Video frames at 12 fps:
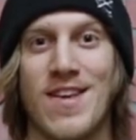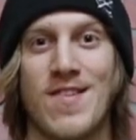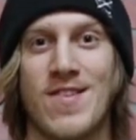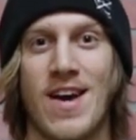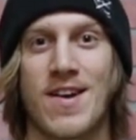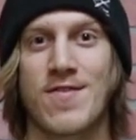
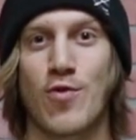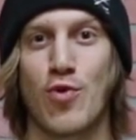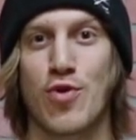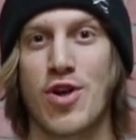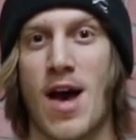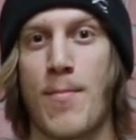ECX
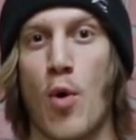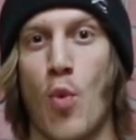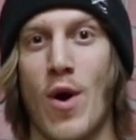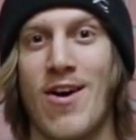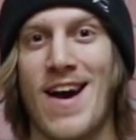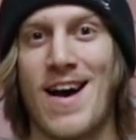Scooter Shop
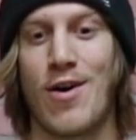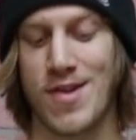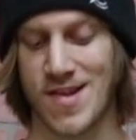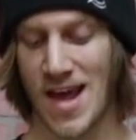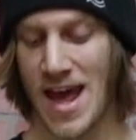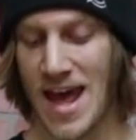
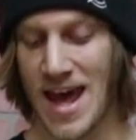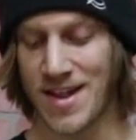warehouse,